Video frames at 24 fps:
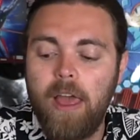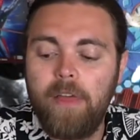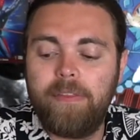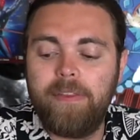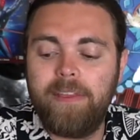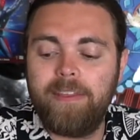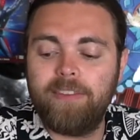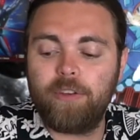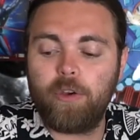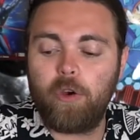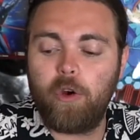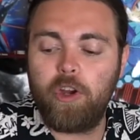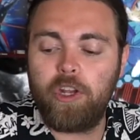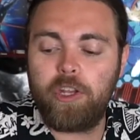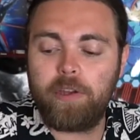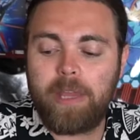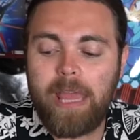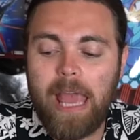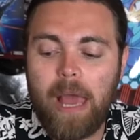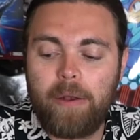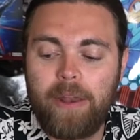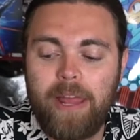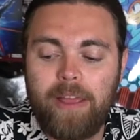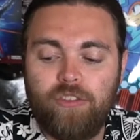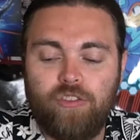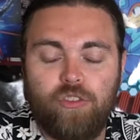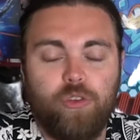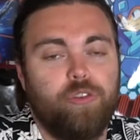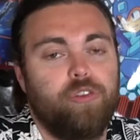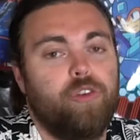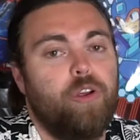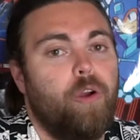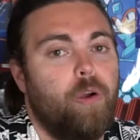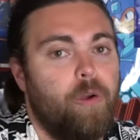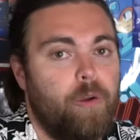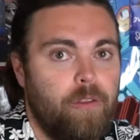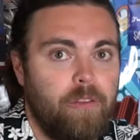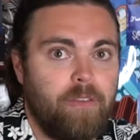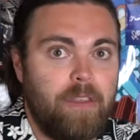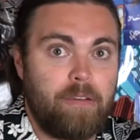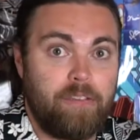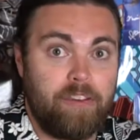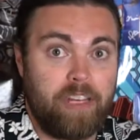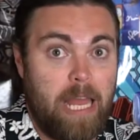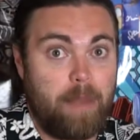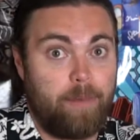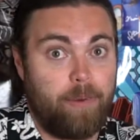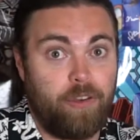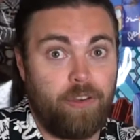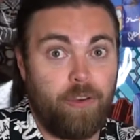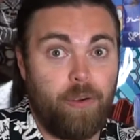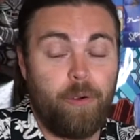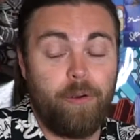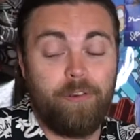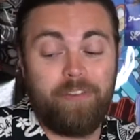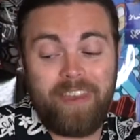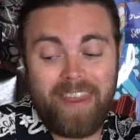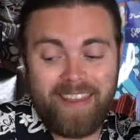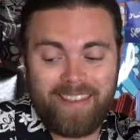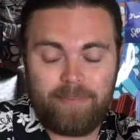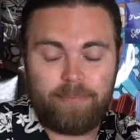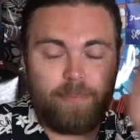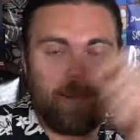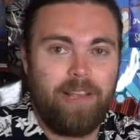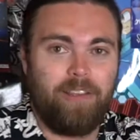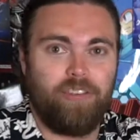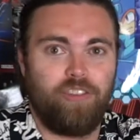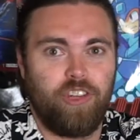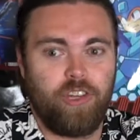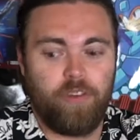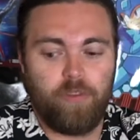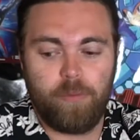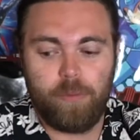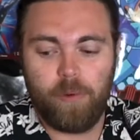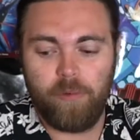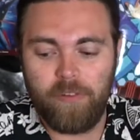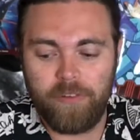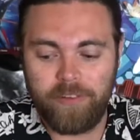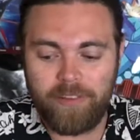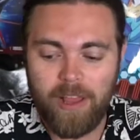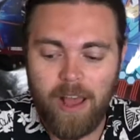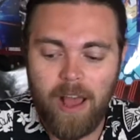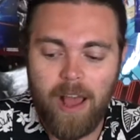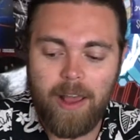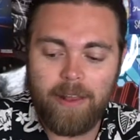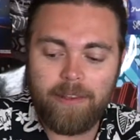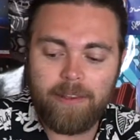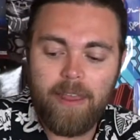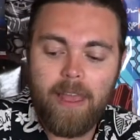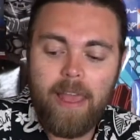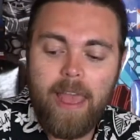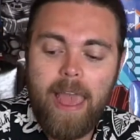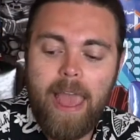These are going to count as your turns. Every time a turn takes place, you're going to remove a dot,